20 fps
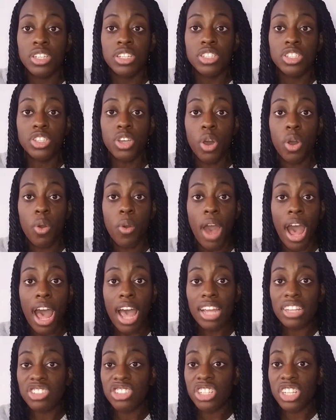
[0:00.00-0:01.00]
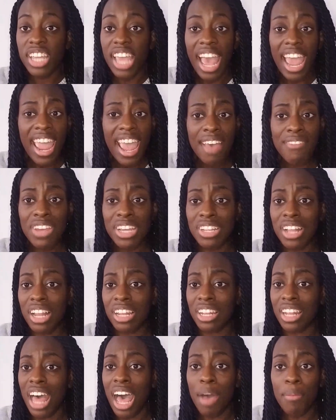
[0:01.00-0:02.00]
So actually I have a
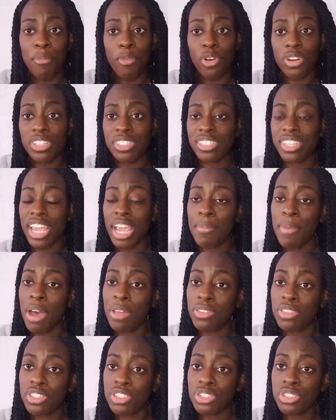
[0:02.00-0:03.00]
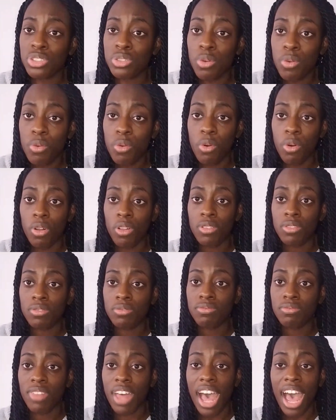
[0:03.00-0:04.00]
lot more to say about this school.
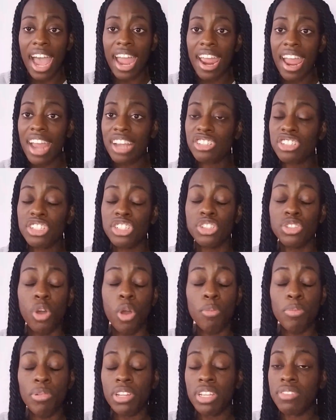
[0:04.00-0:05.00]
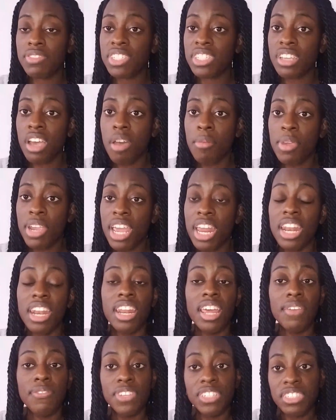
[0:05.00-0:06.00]
I actually don't believe it's coming, and
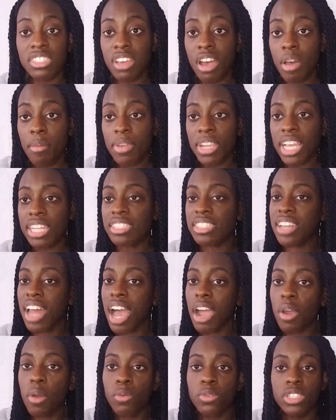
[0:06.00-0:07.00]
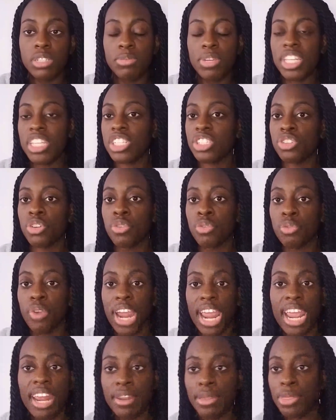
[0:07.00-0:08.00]
if it's coming, it's not going to be this
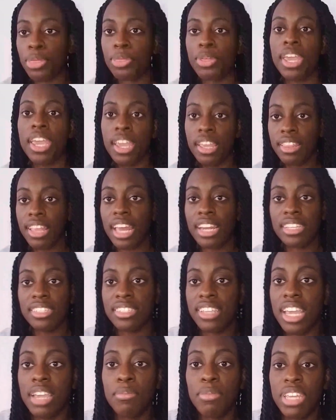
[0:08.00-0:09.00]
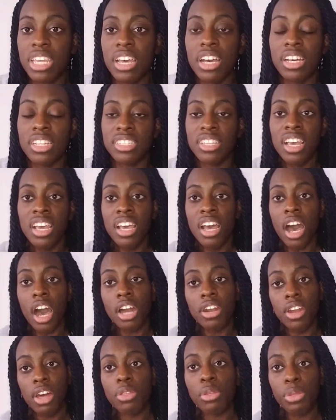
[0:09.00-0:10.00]
grand thing that he's saying, because
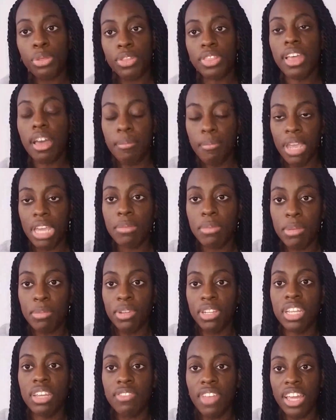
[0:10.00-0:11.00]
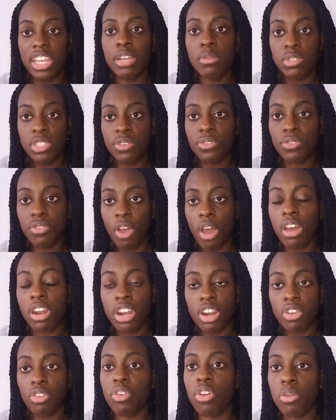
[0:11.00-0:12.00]
another thing that made me believe that he was a fraud
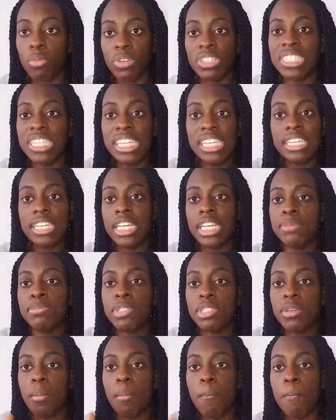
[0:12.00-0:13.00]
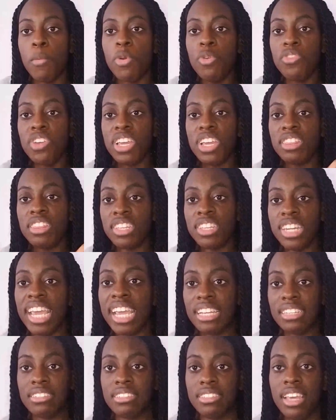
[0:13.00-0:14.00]
and a crook was he keeps moving the
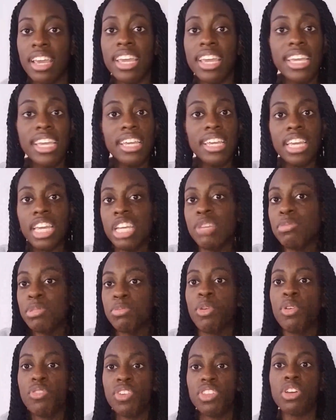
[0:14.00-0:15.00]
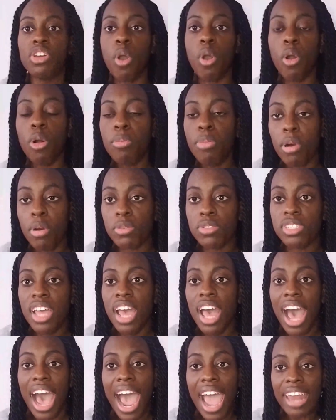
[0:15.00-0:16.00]
dates. He keeps moving the goalposts.
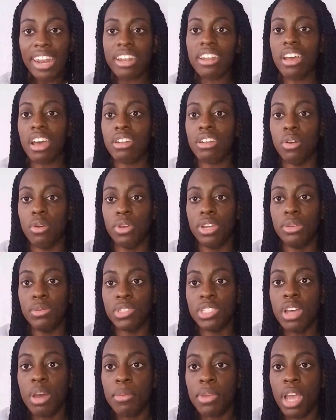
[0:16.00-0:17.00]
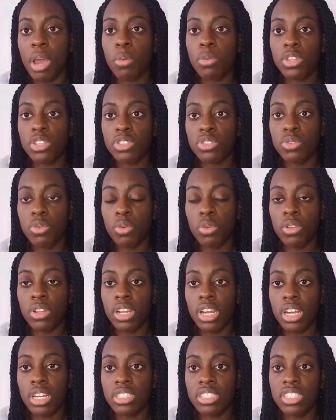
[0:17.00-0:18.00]
I did not know he was coming out with a school
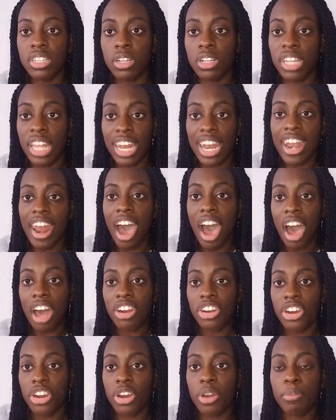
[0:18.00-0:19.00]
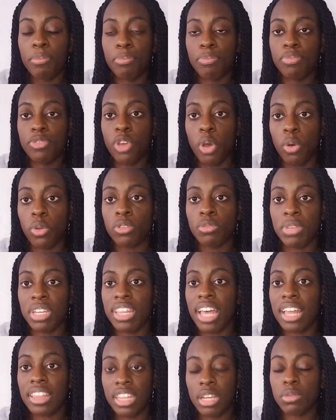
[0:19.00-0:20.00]
until Lenon Honor told me
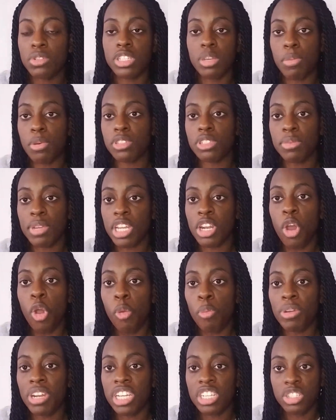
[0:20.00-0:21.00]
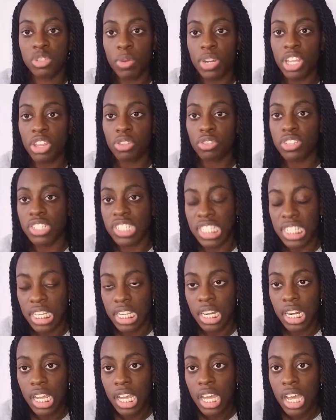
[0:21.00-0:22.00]
that there was supposed to be an opening in
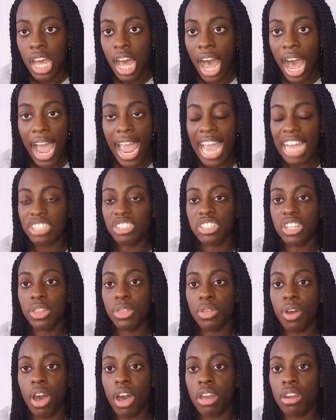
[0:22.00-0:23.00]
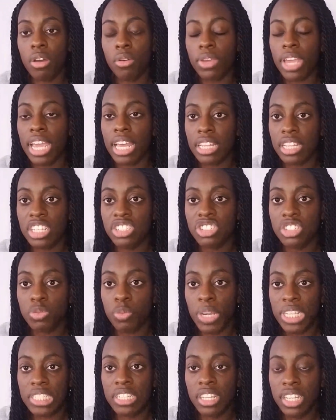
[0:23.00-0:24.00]
2013. I actually thought, okay, let's just
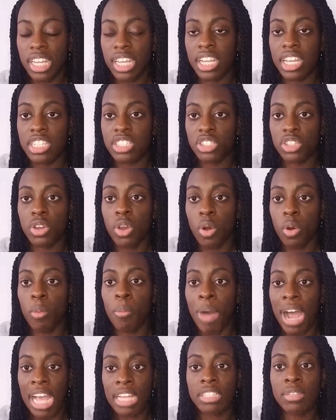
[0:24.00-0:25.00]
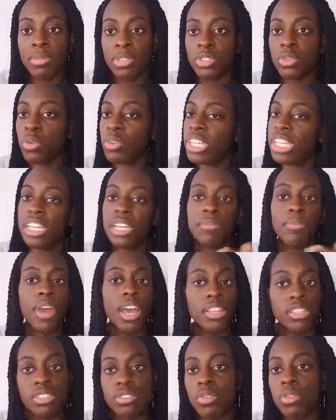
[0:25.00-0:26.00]
wait till he hits the goal, buys up the school. He didn't buy
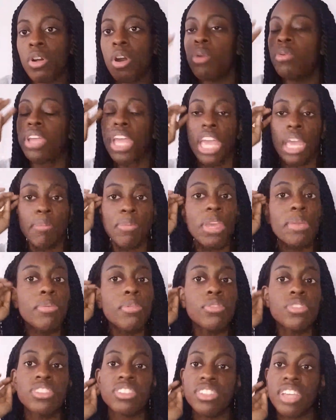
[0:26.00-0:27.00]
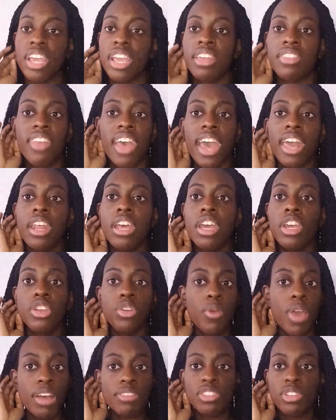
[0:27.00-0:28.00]
the school. Okay, people are saying that
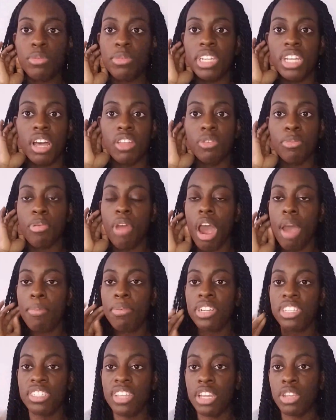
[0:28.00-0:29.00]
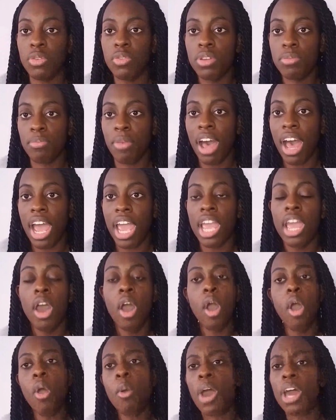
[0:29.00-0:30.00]
you have so many other properties that you can buy.
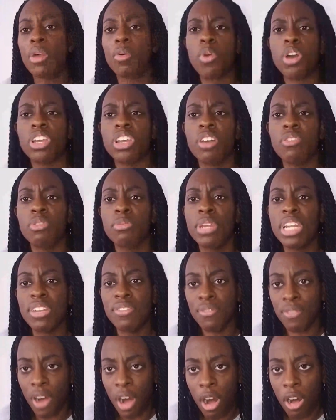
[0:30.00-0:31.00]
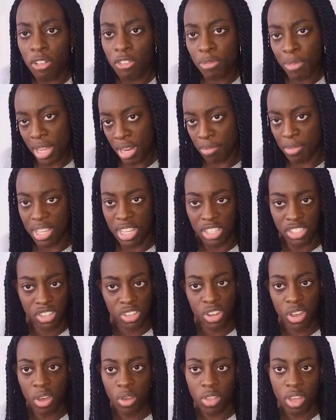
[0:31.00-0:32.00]
Oh, I don't want government involvement because, you
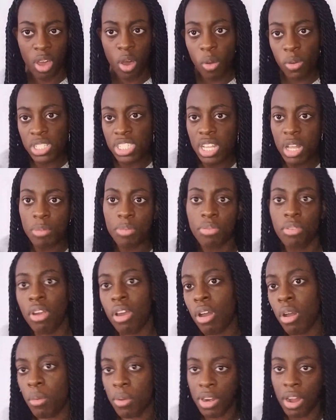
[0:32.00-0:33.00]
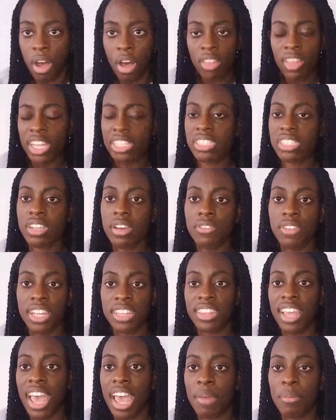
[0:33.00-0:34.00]
know, the COINTELPRO and all that stuff
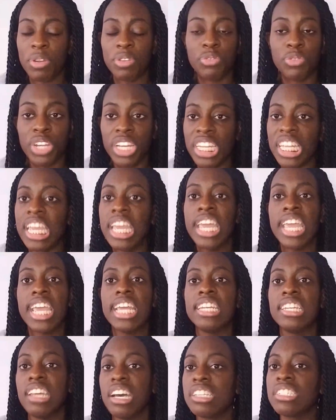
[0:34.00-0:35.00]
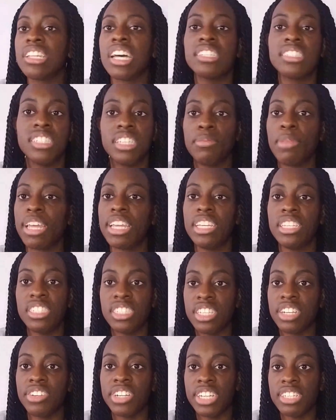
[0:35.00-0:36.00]
like that, when really it does not seem like he's
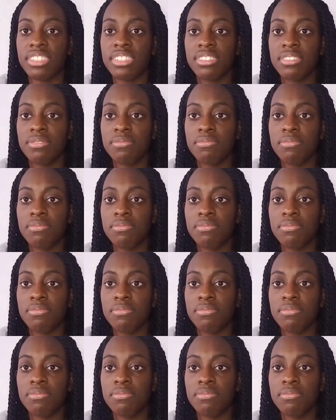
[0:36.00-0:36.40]
serious.